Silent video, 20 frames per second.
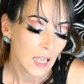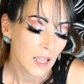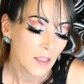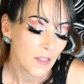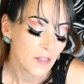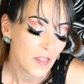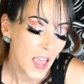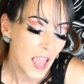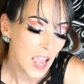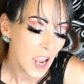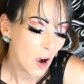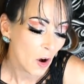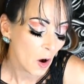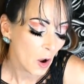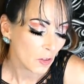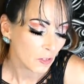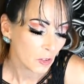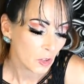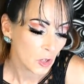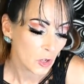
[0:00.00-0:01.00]
They are
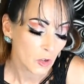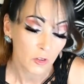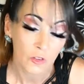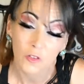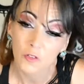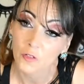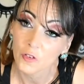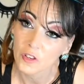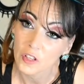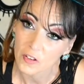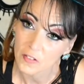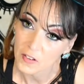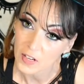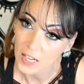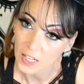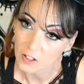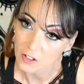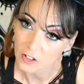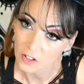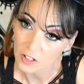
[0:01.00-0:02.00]
also used for
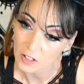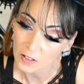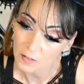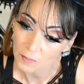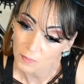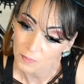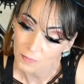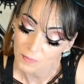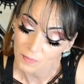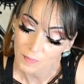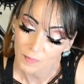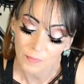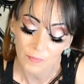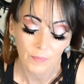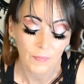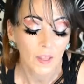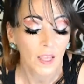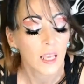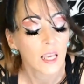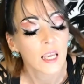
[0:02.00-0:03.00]
divination,
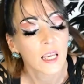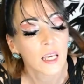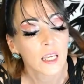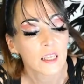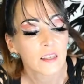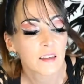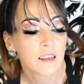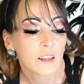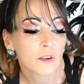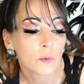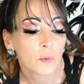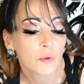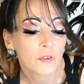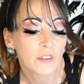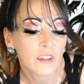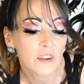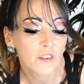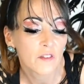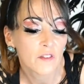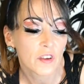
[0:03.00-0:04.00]
to
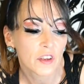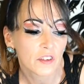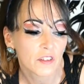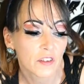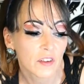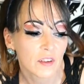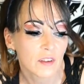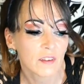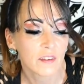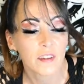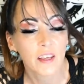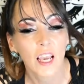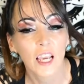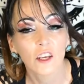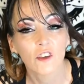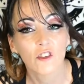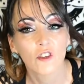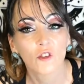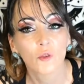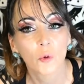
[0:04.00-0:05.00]
receive visions. The
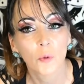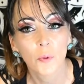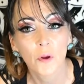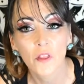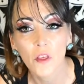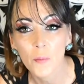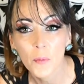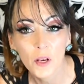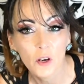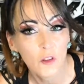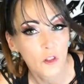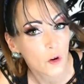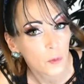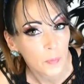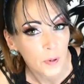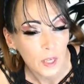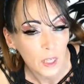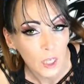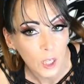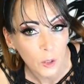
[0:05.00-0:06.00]
ancients would put them under their
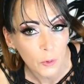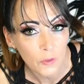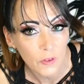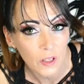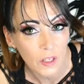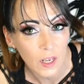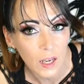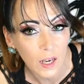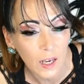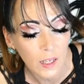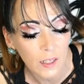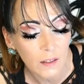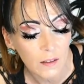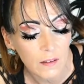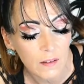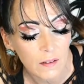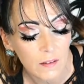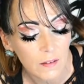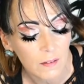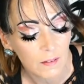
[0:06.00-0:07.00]
pillows at
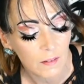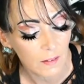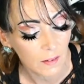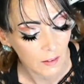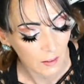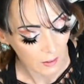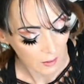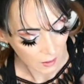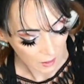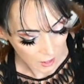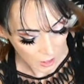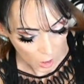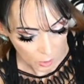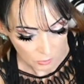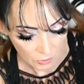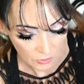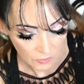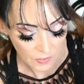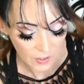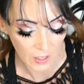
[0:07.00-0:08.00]
night in
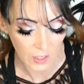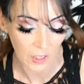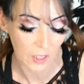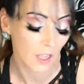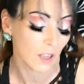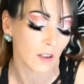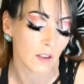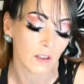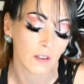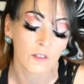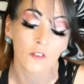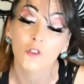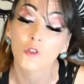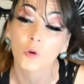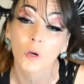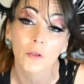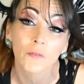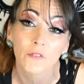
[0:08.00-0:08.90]
hopes of getting a dream